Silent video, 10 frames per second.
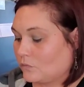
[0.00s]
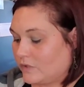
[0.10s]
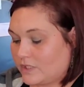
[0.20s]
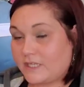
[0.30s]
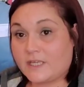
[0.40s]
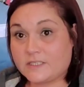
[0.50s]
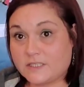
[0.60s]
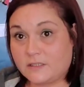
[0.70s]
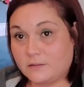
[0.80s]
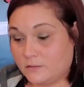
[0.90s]
but like I
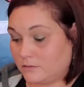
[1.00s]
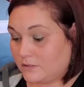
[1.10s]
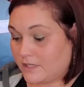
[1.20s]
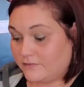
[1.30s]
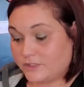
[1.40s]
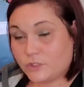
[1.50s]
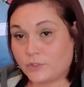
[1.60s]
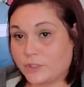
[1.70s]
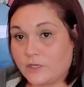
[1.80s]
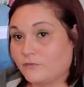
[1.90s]
said, life is
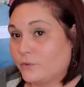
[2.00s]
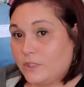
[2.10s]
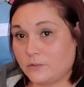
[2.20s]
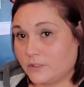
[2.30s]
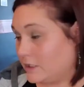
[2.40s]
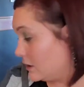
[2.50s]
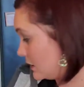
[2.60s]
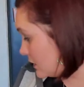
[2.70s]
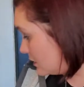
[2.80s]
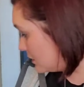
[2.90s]
hard enough. We don't need
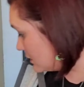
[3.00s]
any